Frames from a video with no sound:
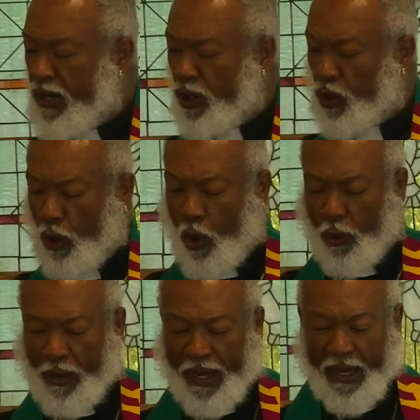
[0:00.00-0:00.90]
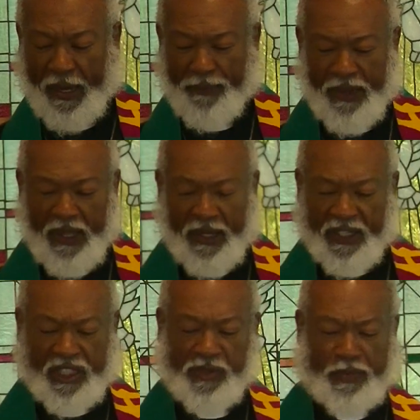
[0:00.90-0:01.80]
and glory,
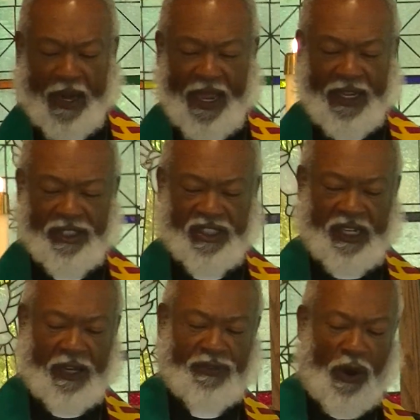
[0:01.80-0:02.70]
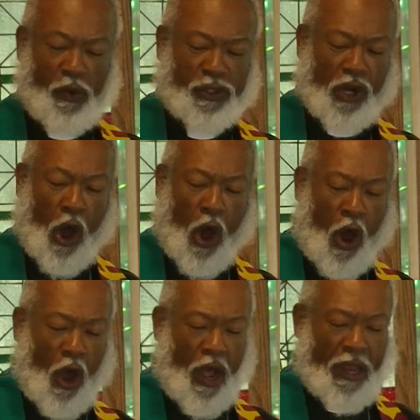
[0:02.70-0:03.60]
displays that invoked
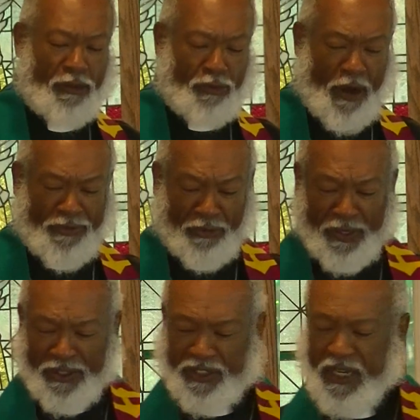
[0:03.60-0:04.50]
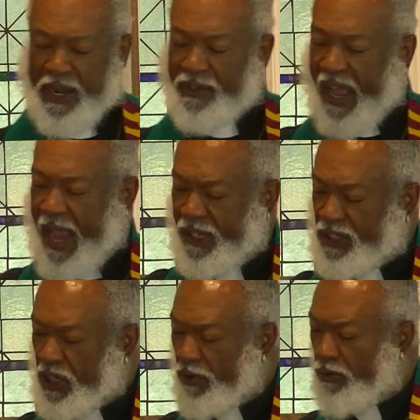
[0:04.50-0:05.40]
awe and reverence. The
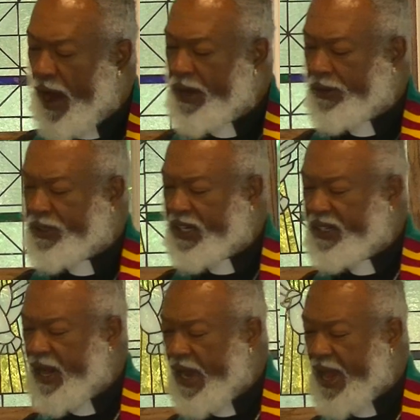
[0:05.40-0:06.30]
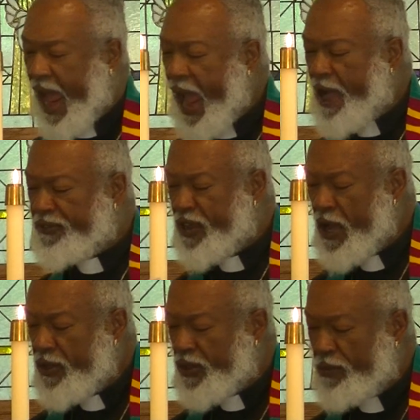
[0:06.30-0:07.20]
ancient writer did not have
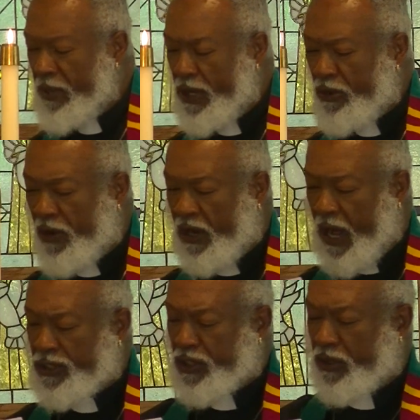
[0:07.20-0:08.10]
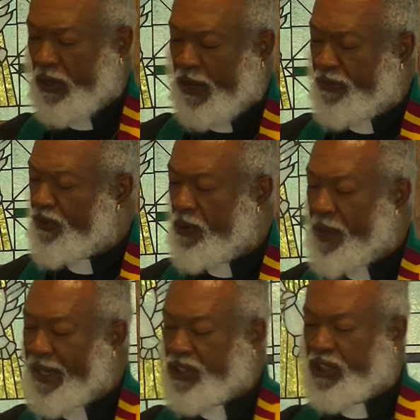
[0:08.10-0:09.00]
the meteorological
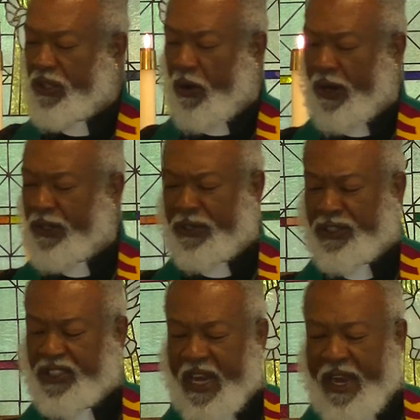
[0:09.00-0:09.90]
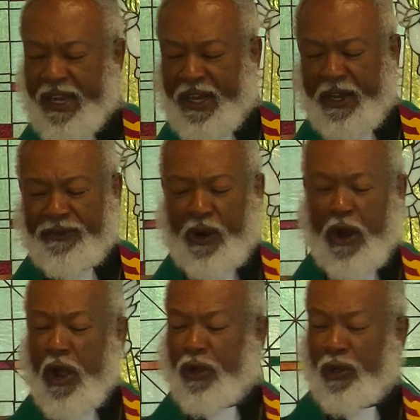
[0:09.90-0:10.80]
information or understanding of our
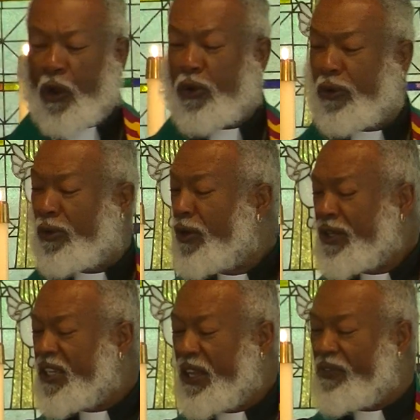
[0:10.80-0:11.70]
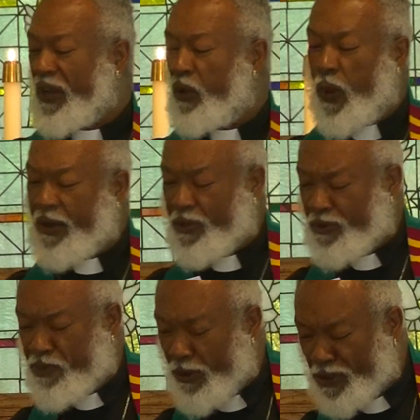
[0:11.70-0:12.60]
local TV weather
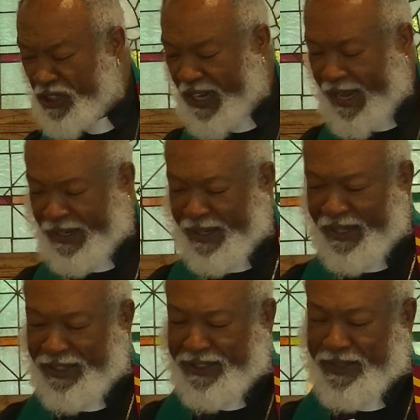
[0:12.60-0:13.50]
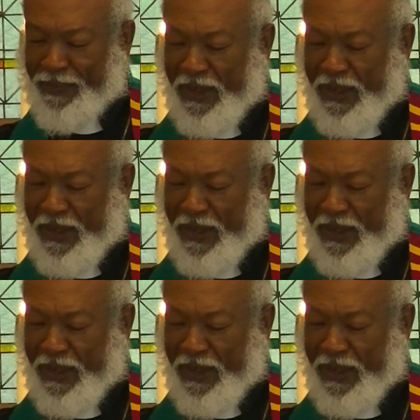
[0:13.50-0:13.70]
personalities.